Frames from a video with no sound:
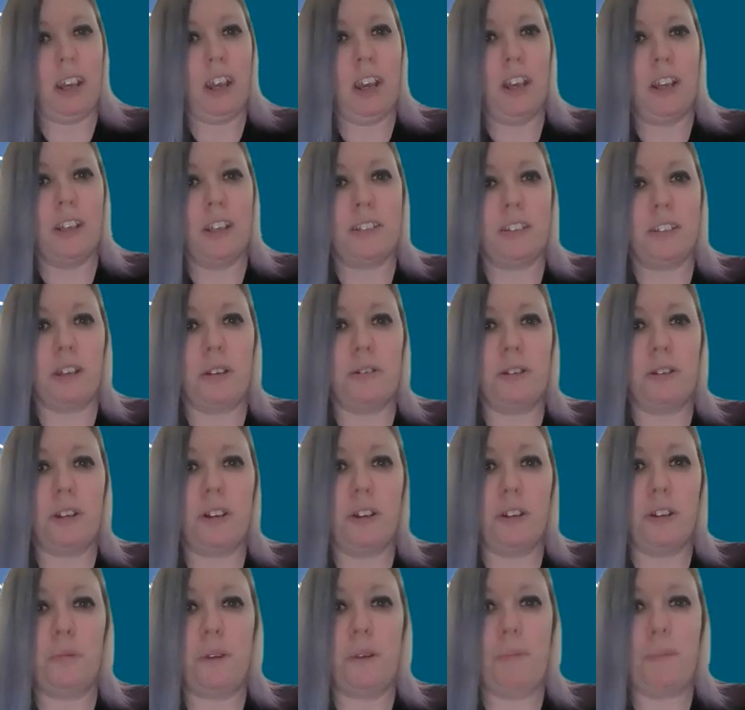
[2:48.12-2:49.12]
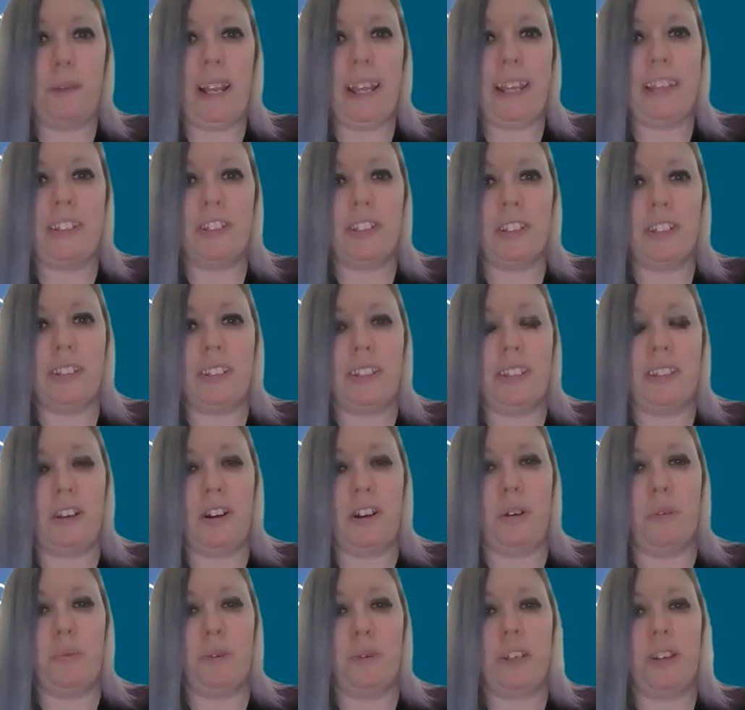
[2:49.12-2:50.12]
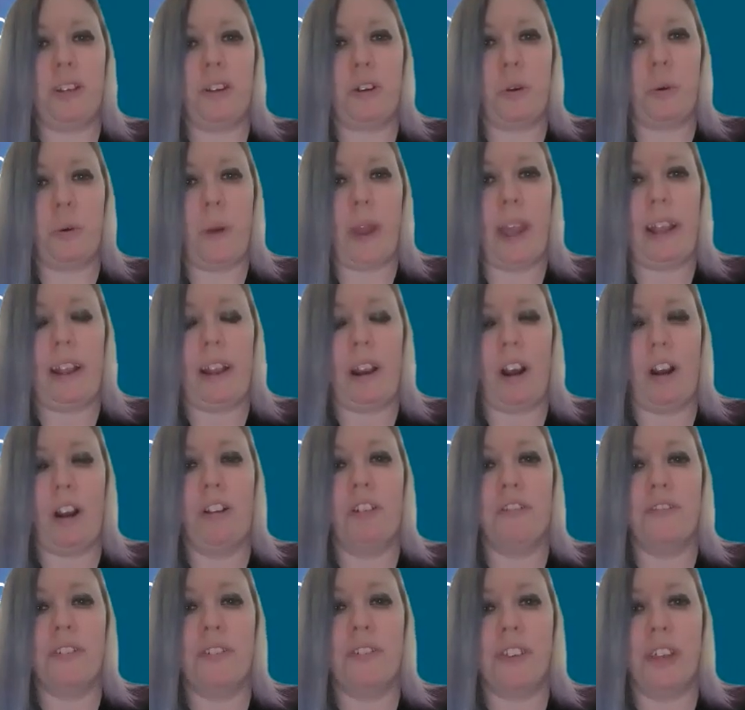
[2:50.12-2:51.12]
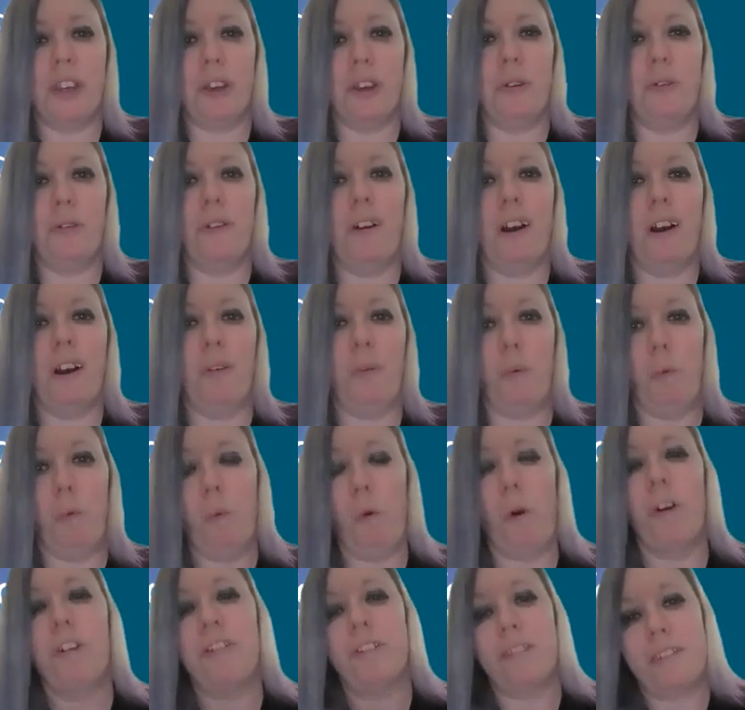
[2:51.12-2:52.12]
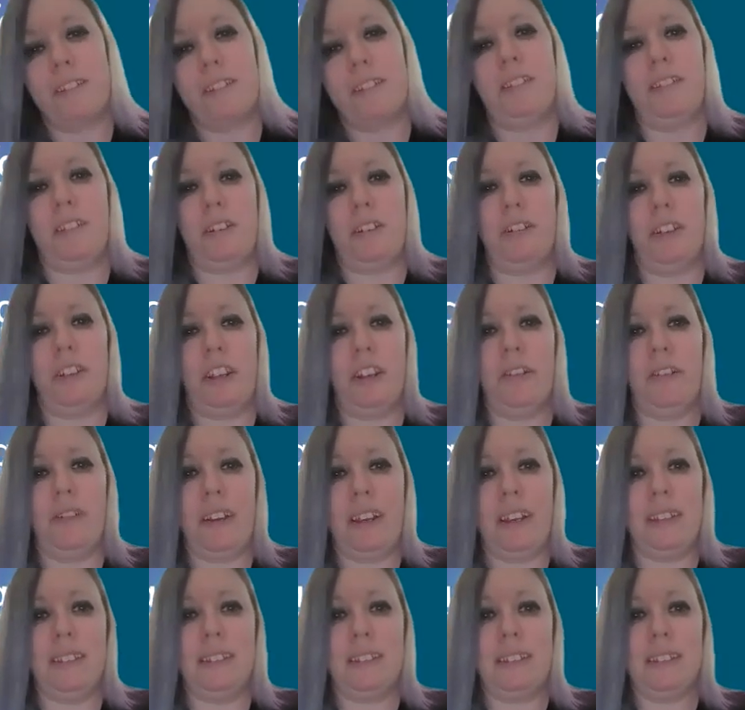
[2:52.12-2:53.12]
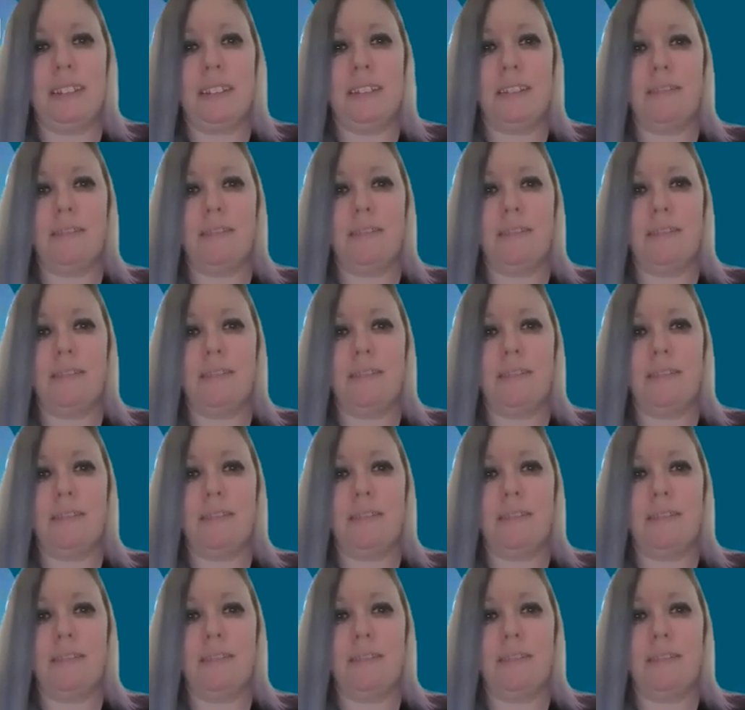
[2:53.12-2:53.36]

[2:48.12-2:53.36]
So could we please just start with a quick overview of what dystonia is?